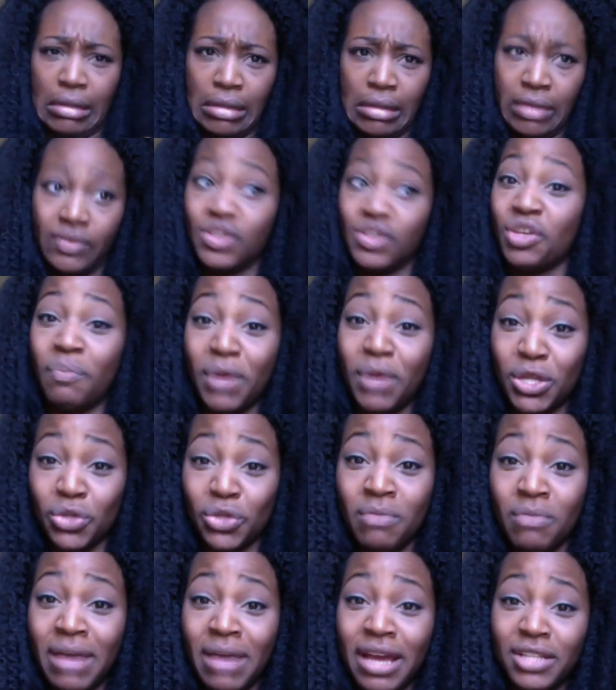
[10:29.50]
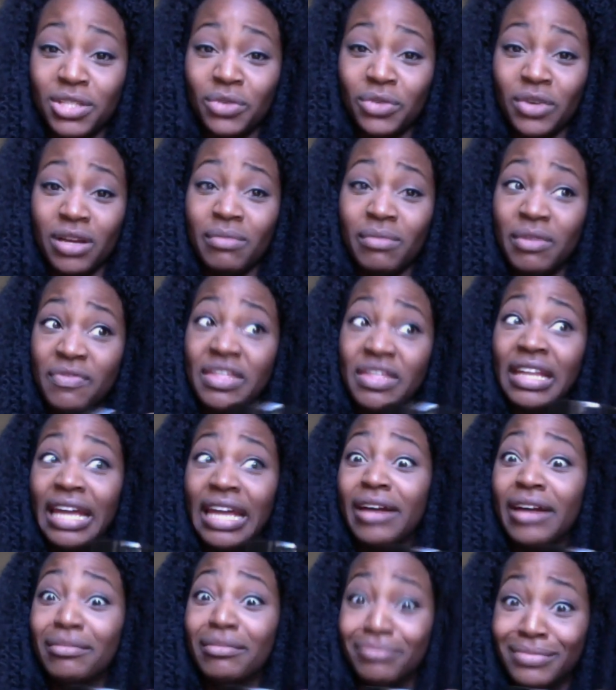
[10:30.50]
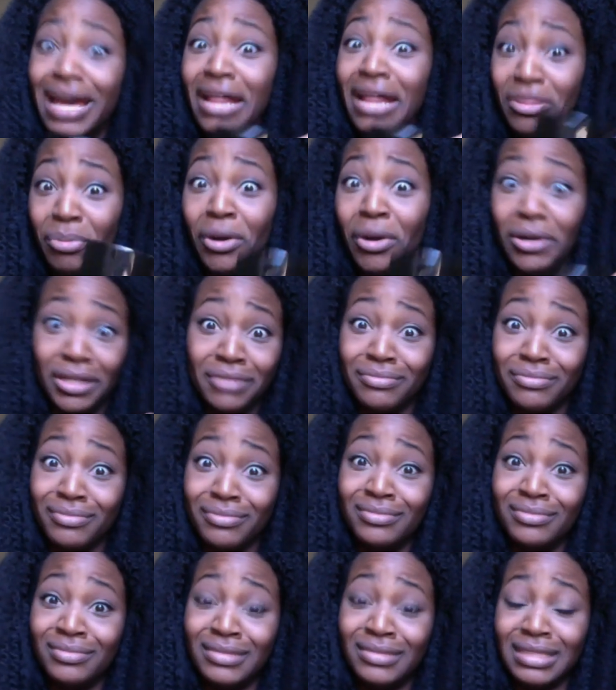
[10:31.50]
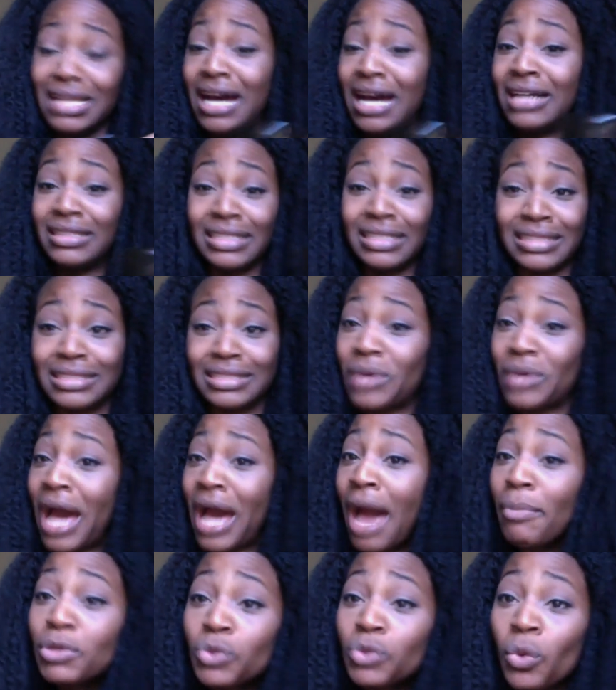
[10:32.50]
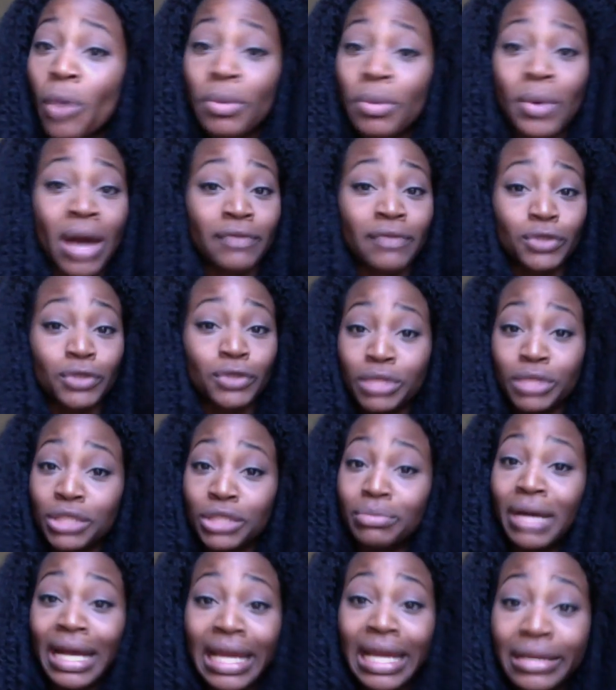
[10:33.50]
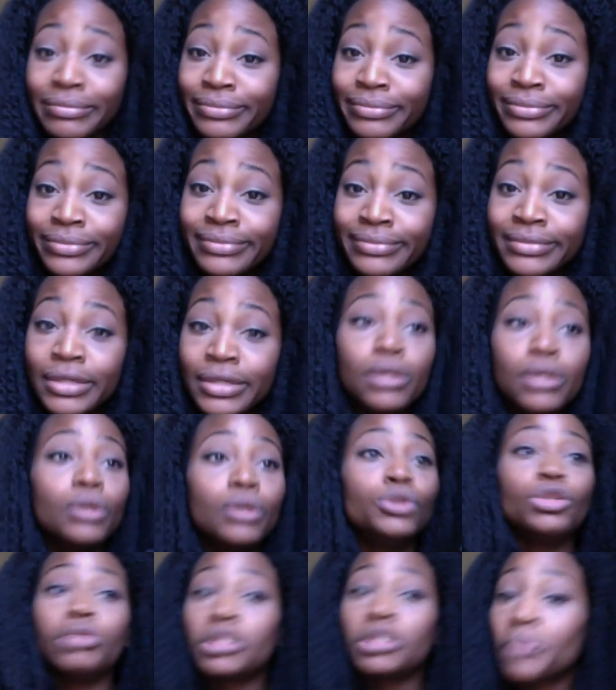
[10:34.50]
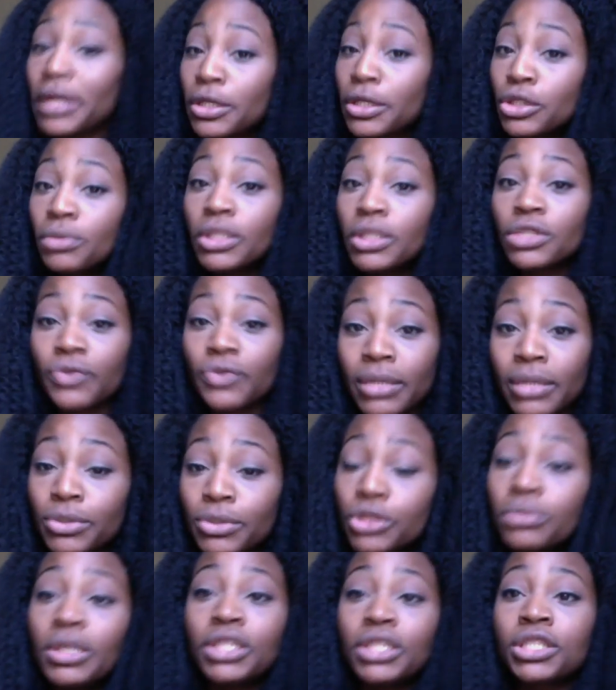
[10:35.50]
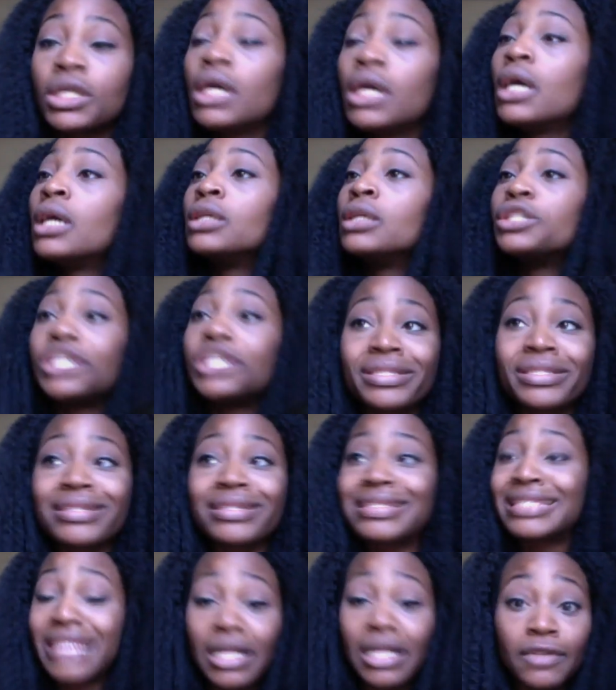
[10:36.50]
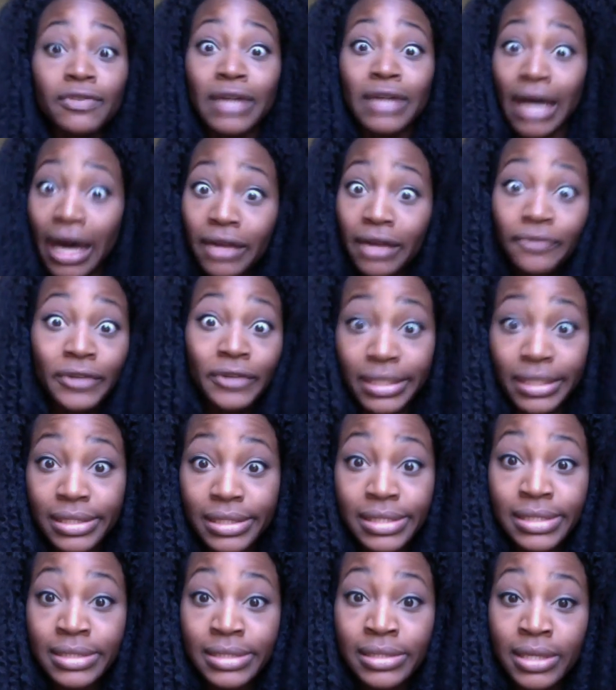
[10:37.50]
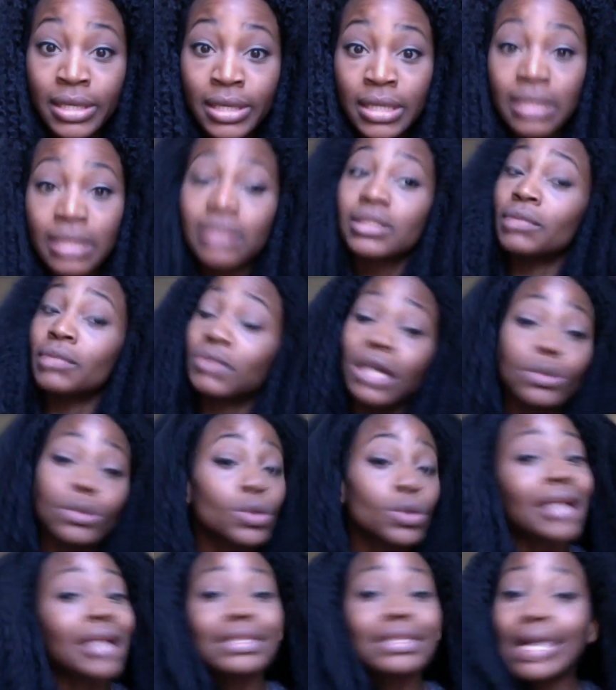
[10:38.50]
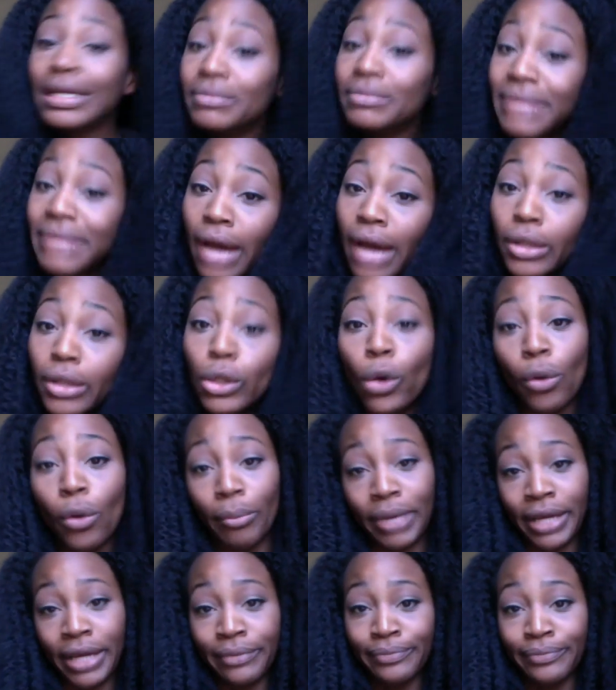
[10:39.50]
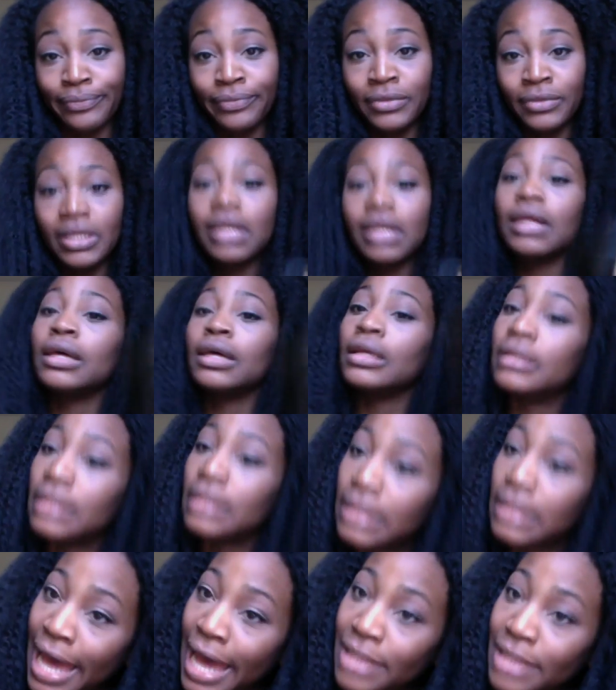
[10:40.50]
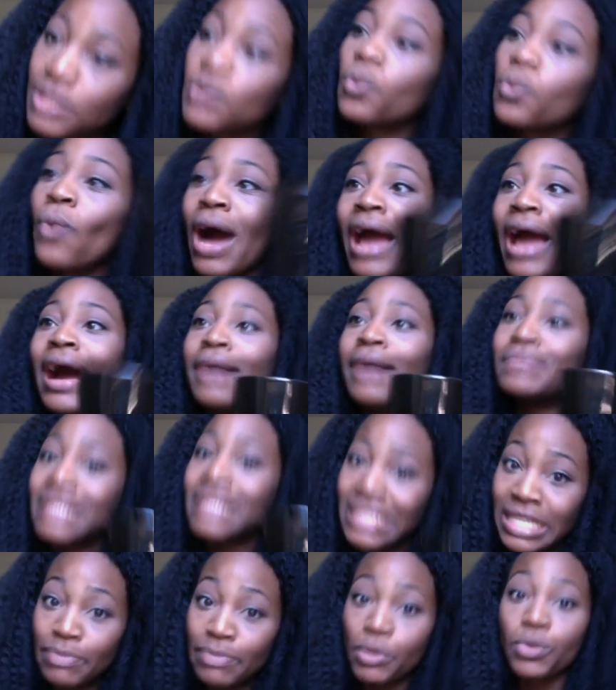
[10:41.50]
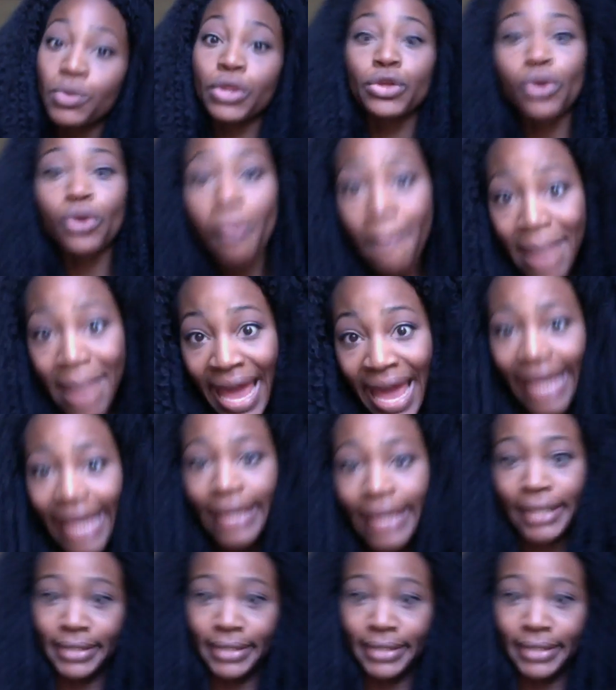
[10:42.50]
There's a picture on my Instagram of the lamb at the party. I was like, this is what happens when you have too much money. Too much money, too much freedom, too much just self-confidence. Sometimes you gotta take them down a little bit. That's why I'm sleeping with your man.